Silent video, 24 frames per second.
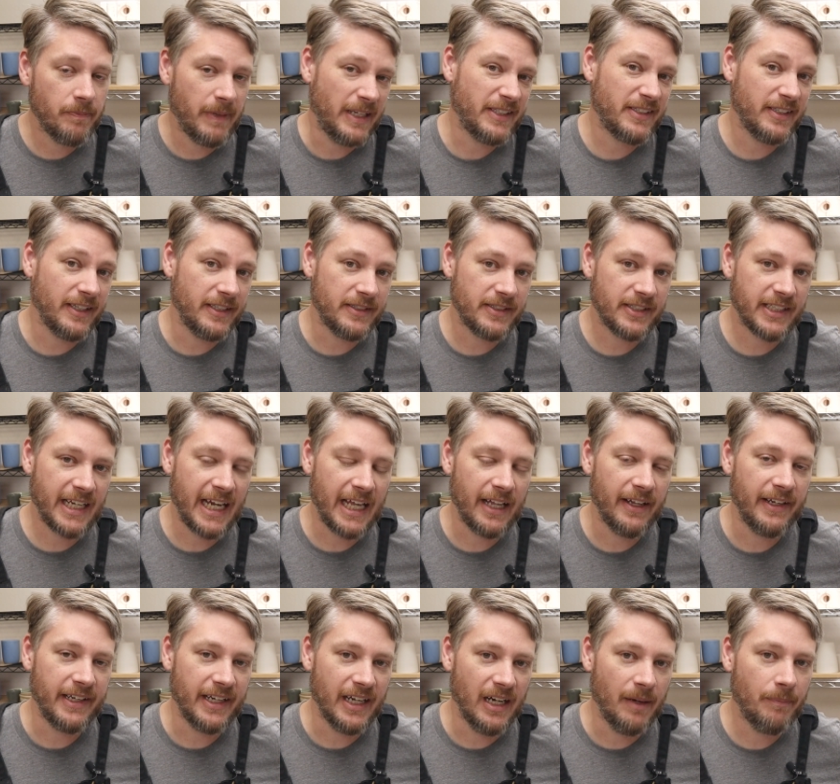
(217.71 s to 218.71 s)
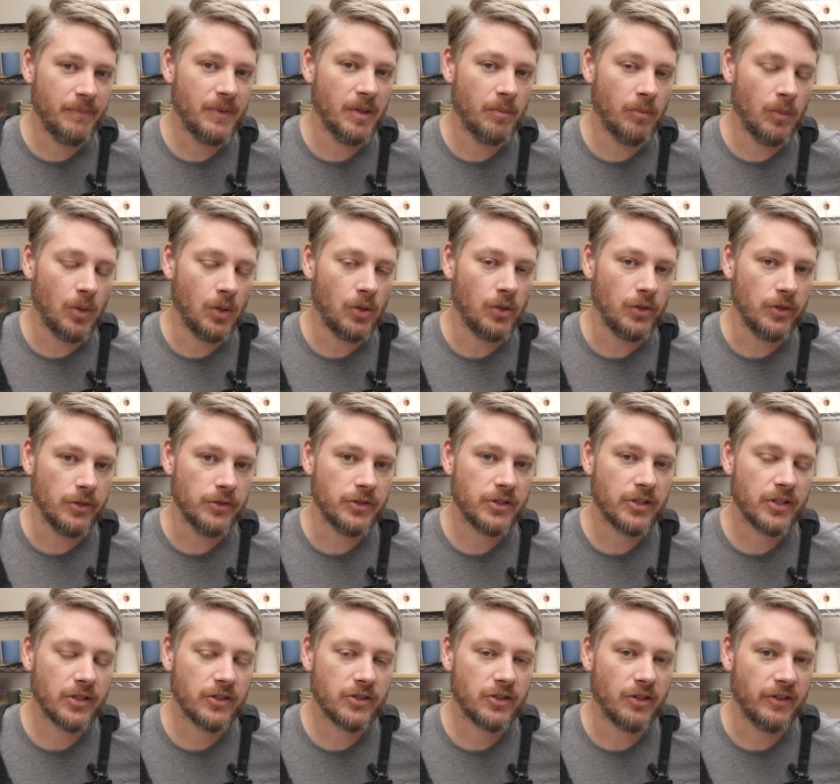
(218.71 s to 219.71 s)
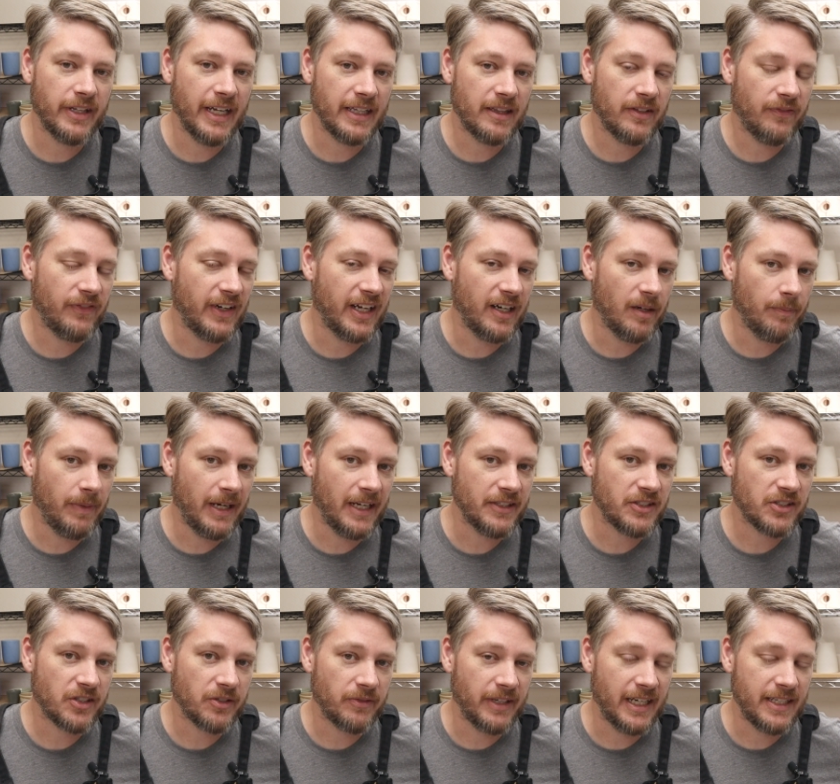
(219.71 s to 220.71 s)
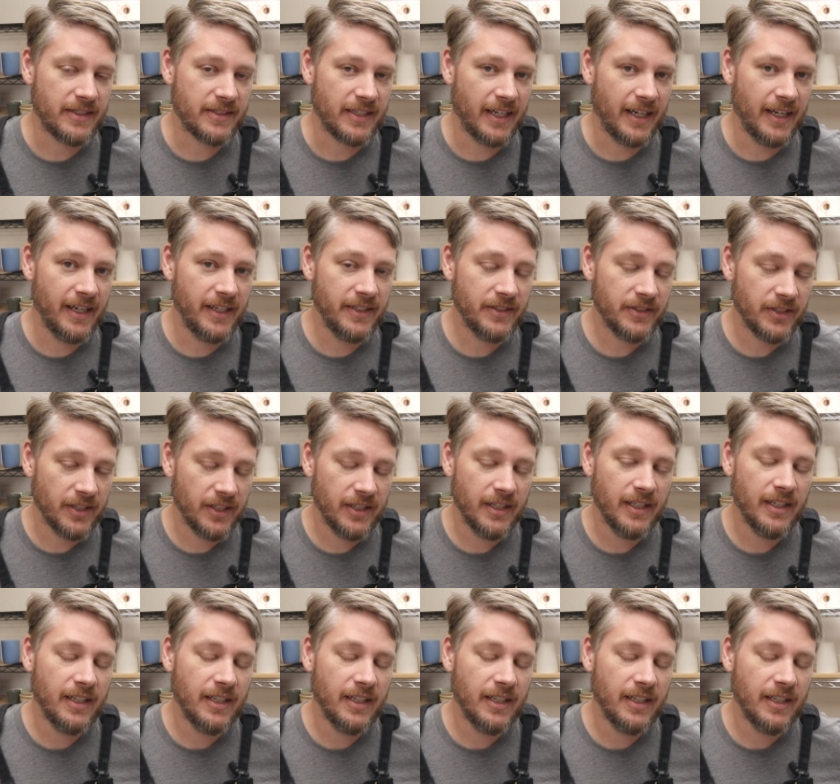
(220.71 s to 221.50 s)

Basically, it's scaling up the molds so that the final pot's the right size.